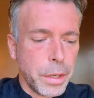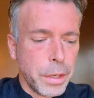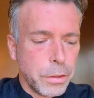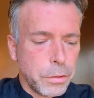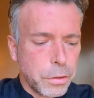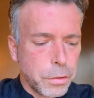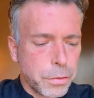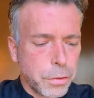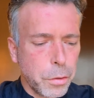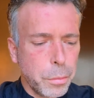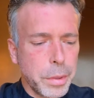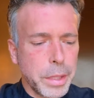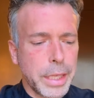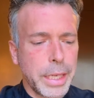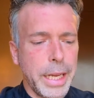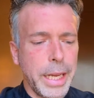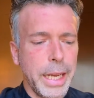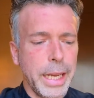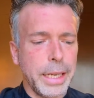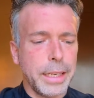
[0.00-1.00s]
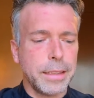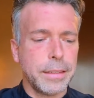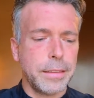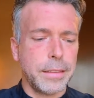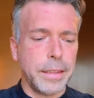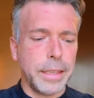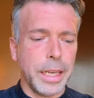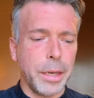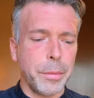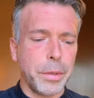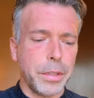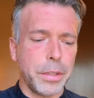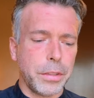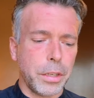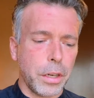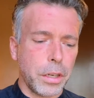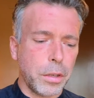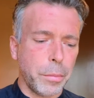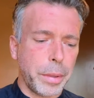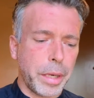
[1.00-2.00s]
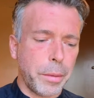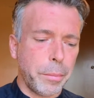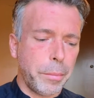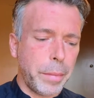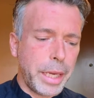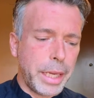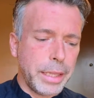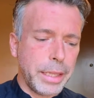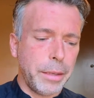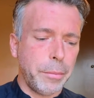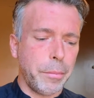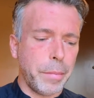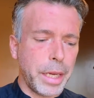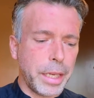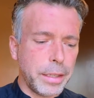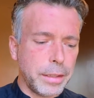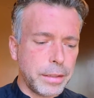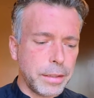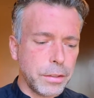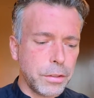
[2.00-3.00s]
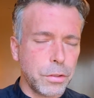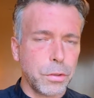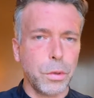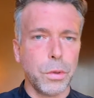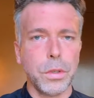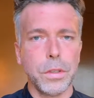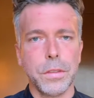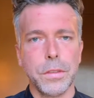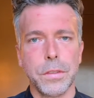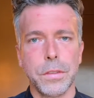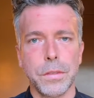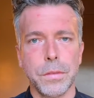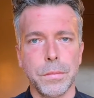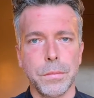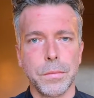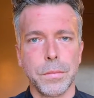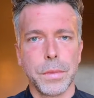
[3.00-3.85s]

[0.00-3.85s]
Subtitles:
So for mechanics, today I'm going to talk about mainly metadiscourse,